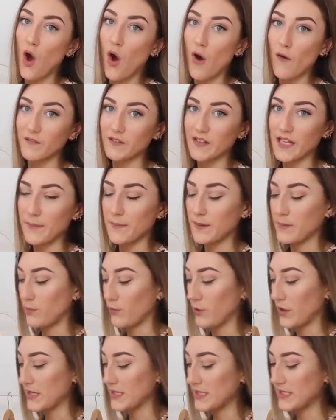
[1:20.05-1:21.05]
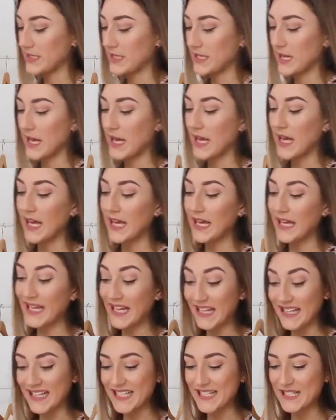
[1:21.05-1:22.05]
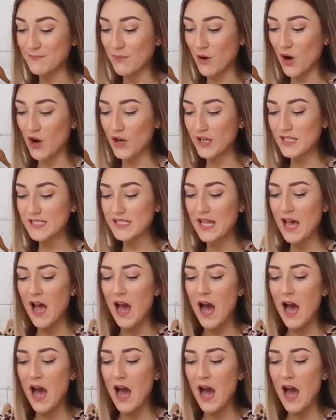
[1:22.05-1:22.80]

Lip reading: of leopard print in this box.